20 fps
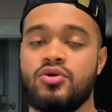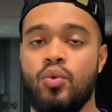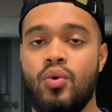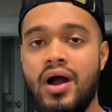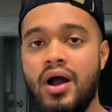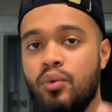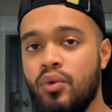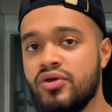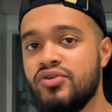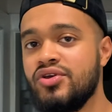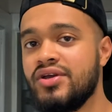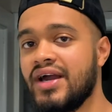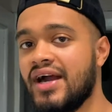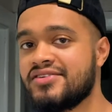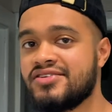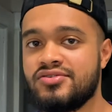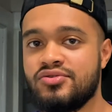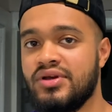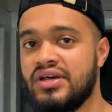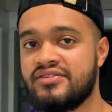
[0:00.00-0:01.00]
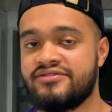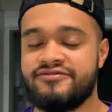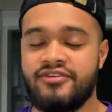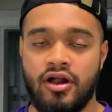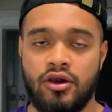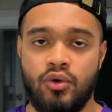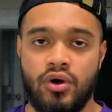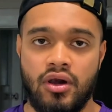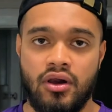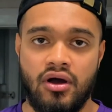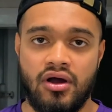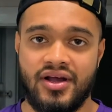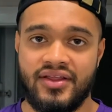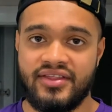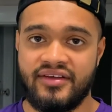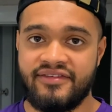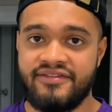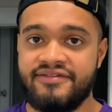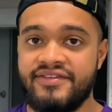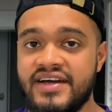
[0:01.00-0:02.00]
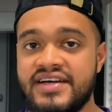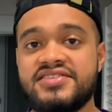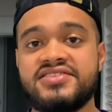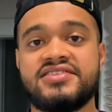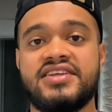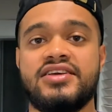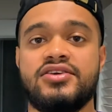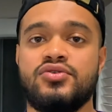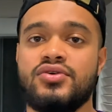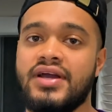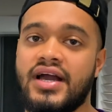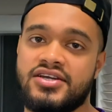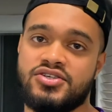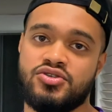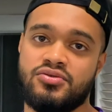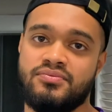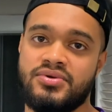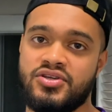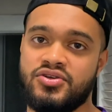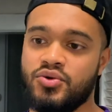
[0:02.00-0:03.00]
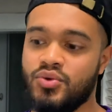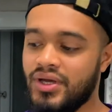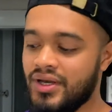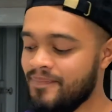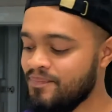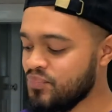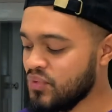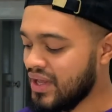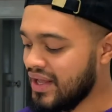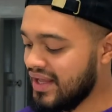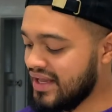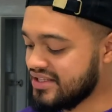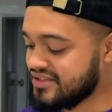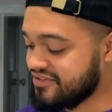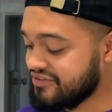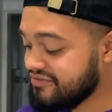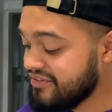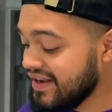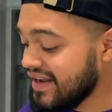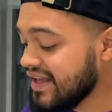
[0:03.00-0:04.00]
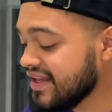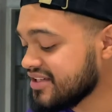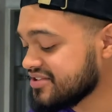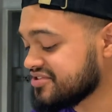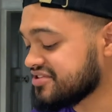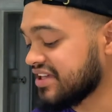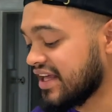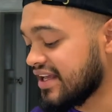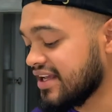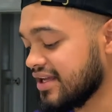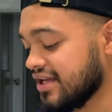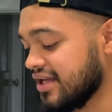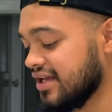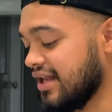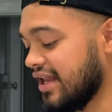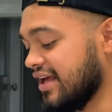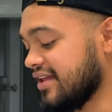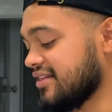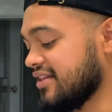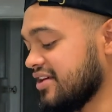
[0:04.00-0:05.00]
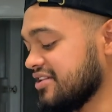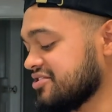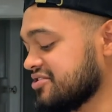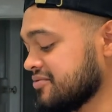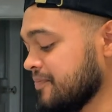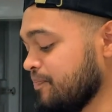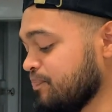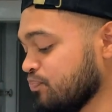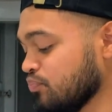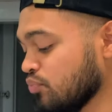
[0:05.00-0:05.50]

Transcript: So what I want you guys to do is follow along, and the first thing you guys should be doing is filling a sink like this